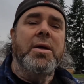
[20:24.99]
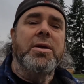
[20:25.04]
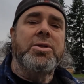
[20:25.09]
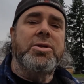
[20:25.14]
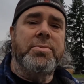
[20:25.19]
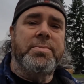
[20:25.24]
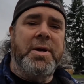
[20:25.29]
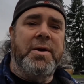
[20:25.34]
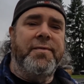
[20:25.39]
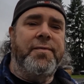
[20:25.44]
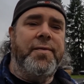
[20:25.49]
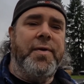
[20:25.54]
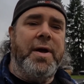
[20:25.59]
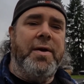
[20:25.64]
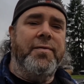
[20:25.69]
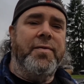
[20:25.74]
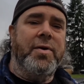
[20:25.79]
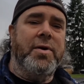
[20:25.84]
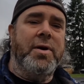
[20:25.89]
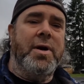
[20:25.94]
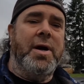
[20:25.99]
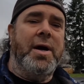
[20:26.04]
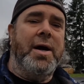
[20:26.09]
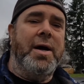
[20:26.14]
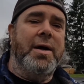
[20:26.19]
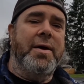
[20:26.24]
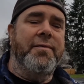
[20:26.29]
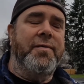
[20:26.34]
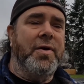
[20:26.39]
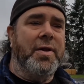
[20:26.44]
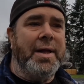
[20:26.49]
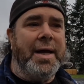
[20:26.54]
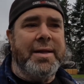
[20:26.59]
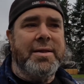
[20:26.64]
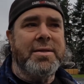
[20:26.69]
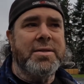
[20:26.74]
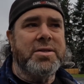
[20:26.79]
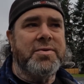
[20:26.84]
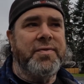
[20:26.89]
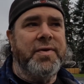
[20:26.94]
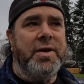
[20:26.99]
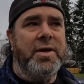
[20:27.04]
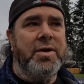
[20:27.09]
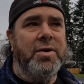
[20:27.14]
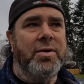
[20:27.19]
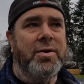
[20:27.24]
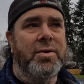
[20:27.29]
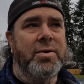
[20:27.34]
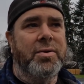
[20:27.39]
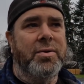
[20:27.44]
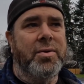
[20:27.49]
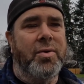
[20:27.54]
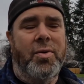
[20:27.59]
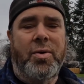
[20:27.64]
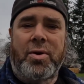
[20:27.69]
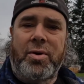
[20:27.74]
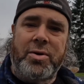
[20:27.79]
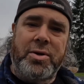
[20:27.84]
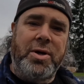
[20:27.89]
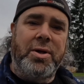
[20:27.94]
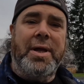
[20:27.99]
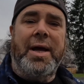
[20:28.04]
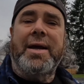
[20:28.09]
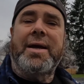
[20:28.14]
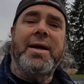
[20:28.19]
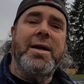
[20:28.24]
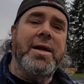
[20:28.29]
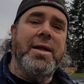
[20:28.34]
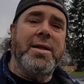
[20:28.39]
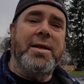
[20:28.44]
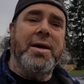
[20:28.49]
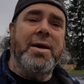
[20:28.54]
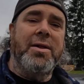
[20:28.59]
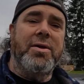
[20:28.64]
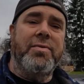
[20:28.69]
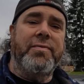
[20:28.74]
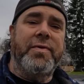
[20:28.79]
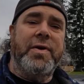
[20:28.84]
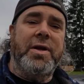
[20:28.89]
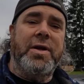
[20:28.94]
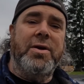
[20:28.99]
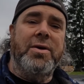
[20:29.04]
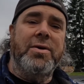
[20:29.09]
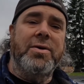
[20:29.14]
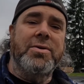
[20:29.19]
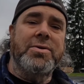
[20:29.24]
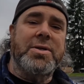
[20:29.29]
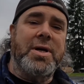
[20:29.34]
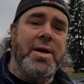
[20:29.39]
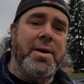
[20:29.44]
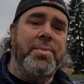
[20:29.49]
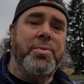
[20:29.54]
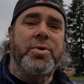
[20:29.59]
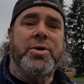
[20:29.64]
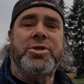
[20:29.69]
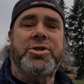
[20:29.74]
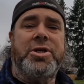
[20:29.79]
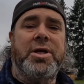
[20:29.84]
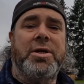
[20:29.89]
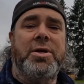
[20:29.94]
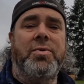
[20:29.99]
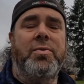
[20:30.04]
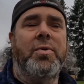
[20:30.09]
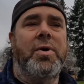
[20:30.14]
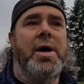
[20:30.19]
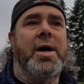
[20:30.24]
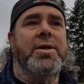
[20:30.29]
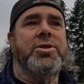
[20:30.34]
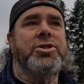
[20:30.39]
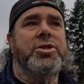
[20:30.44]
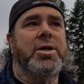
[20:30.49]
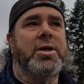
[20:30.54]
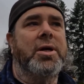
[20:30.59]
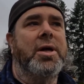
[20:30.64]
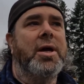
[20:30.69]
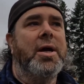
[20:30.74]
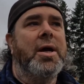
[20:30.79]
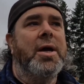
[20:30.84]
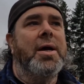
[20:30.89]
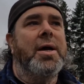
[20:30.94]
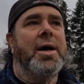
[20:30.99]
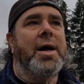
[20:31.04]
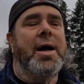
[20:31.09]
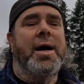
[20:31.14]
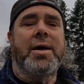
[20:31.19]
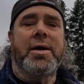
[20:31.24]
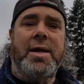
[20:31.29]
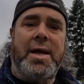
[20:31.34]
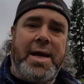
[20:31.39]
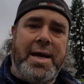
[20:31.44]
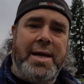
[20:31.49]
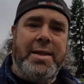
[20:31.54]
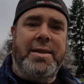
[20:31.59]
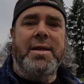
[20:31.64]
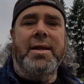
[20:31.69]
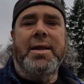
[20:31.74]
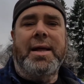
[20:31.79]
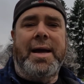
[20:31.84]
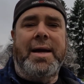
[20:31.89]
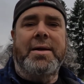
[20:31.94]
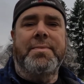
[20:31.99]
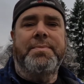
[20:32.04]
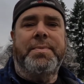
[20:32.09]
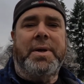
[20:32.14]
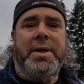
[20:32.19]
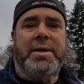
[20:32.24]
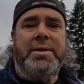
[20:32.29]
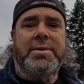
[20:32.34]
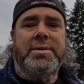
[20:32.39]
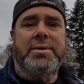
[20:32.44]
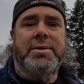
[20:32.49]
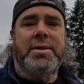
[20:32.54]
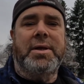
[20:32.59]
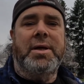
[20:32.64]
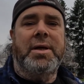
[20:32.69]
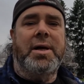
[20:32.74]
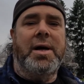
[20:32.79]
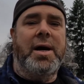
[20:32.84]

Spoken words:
Do me a favor, if you like this video or you like any of the other videos, I appreciate you watching. Hit the like button.